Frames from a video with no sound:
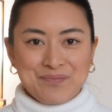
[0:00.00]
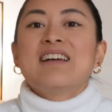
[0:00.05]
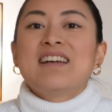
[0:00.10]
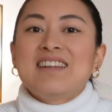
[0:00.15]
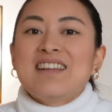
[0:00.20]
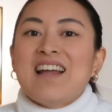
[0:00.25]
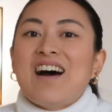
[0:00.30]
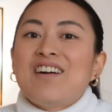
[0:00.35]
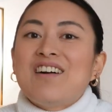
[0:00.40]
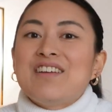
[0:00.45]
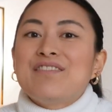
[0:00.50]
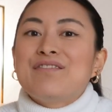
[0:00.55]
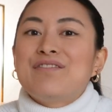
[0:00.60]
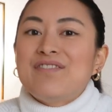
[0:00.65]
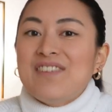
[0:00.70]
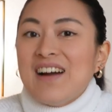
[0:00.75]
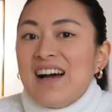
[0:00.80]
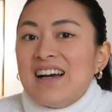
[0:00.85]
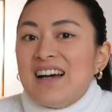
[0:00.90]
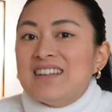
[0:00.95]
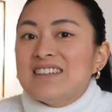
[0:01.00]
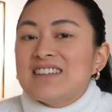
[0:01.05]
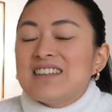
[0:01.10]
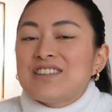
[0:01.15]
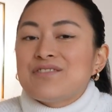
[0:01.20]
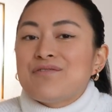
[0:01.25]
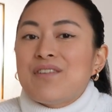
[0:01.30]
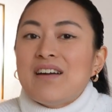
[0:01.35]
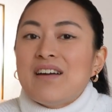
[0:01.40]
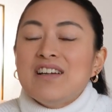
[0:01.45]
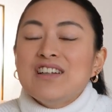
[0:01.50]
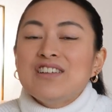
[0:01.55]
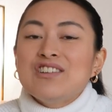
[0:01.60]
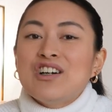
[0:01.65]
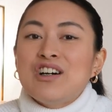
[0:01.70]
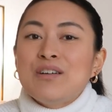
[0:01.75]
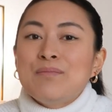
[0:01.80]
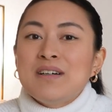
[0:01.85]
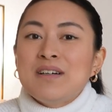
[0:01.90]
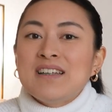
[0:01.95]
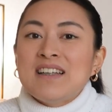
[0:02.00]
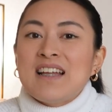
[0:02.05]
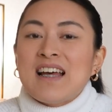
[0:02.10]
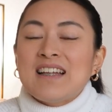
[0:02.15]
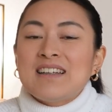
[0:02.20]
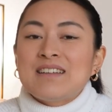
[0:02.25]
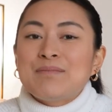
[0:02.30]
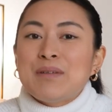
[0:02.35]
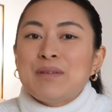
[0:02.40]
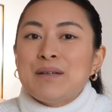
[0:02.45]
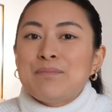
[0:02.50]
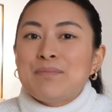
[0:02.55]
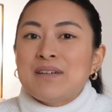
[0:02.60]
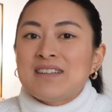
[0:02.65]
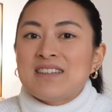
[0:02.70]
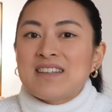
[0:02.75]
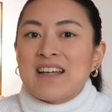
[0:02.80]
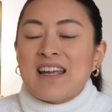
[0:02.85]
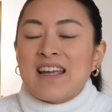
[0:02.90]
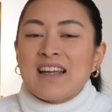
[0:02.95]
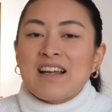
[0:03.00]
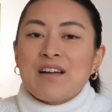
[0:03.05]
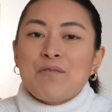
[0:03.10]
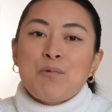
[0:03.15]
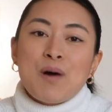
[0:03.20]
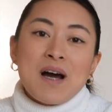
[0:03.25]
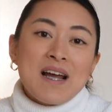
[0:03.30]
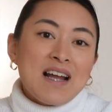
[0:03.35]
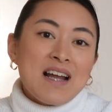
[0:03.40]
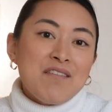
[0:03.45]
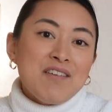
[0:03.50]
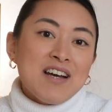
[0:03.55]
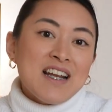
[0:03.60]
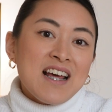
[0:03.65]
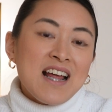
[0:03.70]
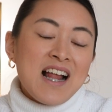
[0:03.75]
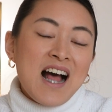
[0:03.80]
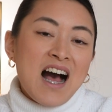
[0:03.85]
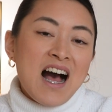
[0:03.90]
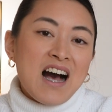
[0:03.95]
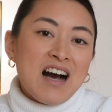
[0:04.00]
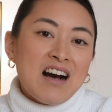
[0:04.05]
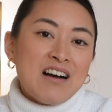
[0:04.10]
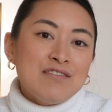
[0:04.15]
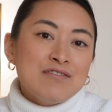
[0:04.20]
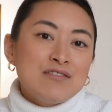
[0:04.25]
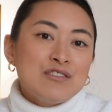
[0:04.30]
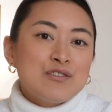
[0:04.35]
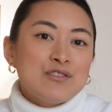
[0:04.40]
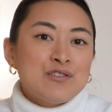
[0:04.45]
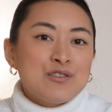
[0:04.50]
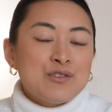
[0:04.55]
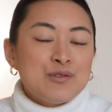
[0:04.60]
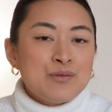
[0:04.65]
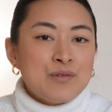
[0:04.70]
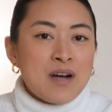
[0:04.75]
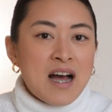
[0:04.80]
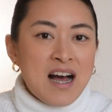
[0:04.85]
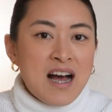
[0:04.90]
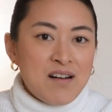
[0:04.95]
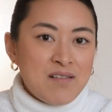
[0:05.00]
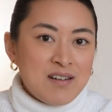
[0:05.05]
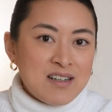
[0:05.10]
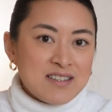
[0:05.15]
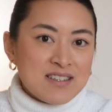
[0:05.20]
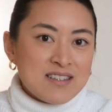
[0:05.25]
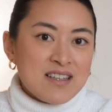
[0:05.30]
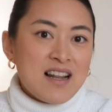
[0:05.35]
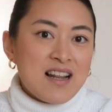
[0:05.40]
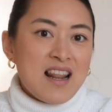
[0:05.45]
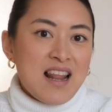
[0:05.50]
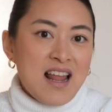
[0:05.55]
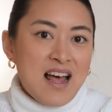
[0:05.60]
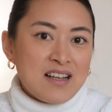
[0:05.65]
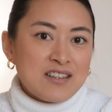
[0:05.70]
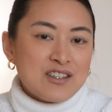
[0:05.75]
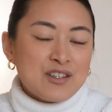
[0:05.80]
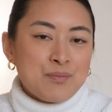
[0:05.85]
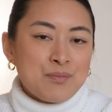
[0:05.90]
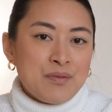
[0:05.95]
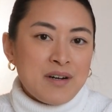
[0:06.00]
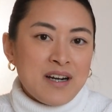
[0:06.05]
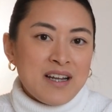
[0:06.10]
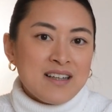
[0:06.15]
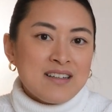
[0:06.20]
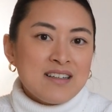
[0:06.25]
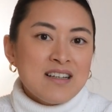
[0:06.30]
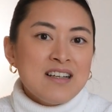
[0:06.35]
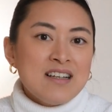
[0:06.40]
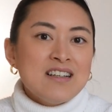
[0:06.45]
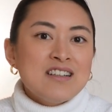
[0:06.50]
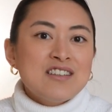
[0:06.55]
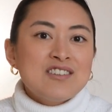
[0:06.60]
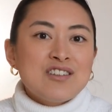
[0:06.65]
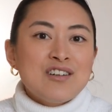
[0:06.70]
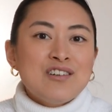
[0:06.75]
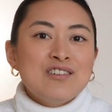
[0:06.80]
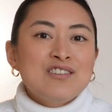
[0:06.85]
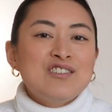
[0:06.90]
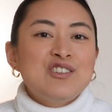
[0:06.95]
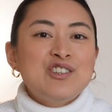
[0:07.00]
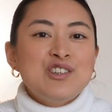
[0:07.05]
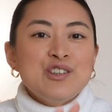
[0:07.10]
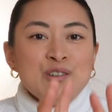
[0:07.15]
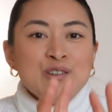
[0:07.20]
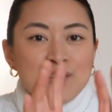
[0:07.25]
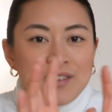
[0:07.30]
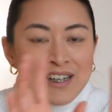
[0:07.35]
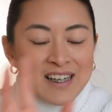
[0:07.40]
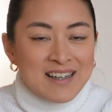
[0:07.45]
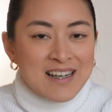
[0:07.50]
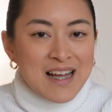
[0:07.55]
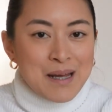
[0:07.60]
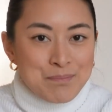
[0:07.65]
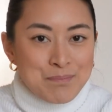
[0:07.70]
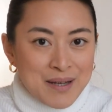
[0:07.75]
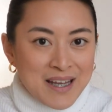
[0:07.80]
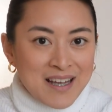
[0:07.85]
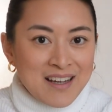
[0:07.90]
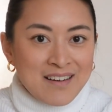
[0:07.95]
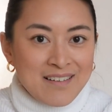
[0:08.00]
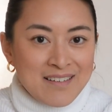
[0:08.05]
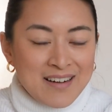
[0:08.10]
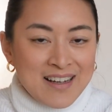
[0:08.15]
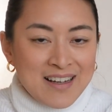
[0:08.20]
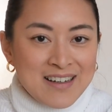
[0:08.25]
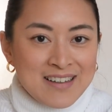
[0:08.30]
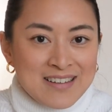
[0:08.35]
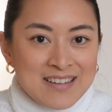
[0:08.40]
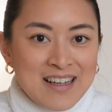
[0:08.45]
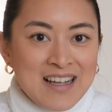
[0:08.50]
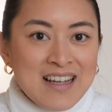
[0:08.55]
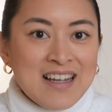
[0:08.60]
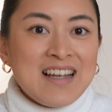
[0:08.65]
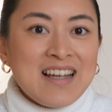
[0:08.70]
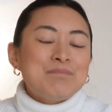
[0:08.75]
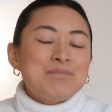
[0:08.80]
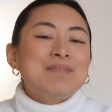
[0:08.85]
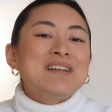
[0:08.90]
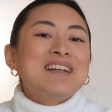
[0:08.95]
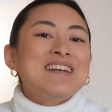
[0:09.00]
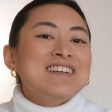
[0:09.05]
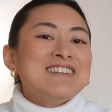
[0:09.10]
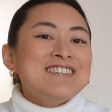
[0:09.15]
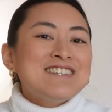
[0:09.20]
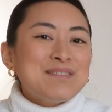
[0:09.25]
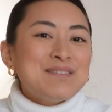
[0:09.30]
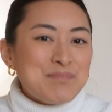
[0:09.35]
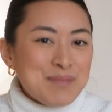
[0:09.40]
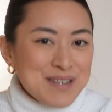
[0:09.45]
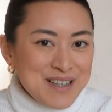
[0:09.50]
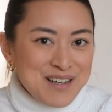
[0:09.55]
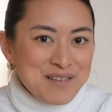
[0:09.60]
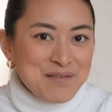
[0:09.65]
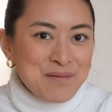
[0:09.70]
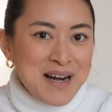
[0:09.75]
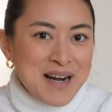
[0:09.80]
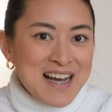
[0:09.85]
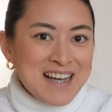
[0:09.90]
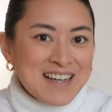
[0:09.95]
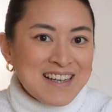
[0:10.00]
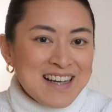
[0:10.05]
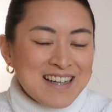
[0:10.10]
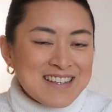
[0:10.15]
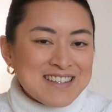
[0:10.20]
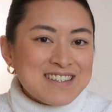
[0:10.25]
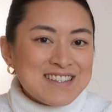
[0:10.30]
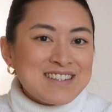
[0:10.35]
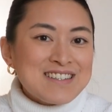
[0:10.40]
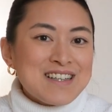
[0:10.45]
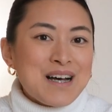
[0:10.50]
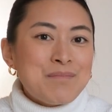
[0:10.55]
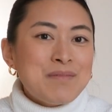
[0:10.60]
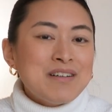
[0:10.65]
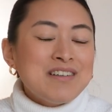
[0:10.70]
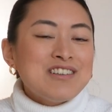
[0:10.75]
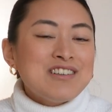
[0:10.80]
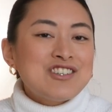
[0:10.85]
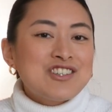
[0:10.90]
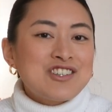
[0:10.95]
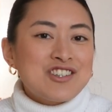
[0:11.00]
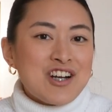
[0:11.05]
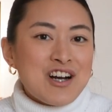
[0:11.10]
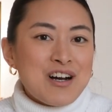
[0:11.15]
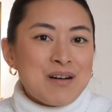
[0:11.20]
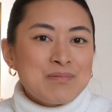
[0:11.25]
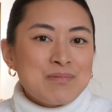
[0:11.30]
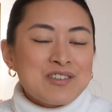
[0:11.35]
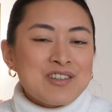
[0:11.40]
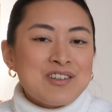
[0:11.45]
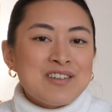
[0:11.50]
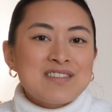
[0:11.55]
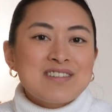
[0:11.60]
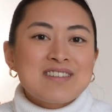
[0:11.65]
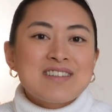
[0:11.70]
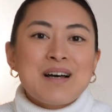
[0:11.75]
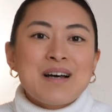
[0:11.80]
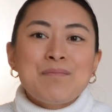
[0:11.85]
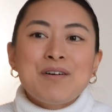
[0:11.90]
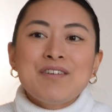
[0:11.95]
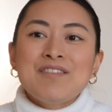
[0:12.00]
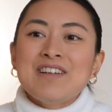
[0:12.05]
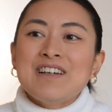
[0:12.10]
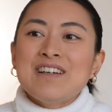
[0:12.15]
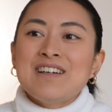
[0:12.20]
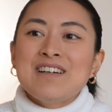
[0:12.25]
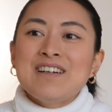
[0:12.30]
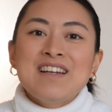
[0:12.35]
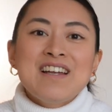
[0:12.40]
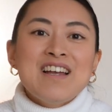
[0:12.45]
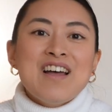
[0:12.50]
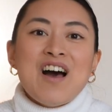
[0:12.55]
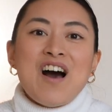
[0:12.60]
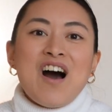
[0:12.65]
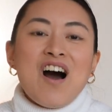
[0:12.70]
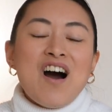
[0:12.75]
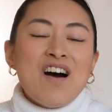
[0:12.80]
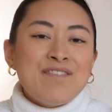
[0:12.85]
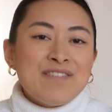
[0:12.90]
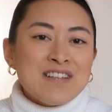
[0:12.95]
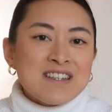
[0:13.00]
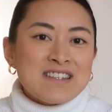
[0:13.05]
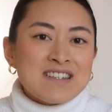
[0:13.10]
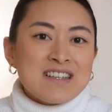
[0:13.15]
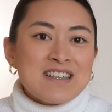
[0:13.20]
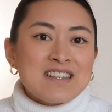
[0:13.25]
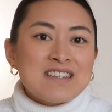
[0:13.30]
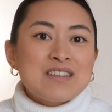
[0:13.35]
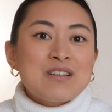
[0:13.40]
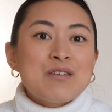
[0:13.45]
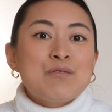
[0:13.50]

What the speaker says: Now in France, it's very normal that people take 1.5 hours to 2 hours lunch break. So during that period, please be aware that some of the shops or some of the offices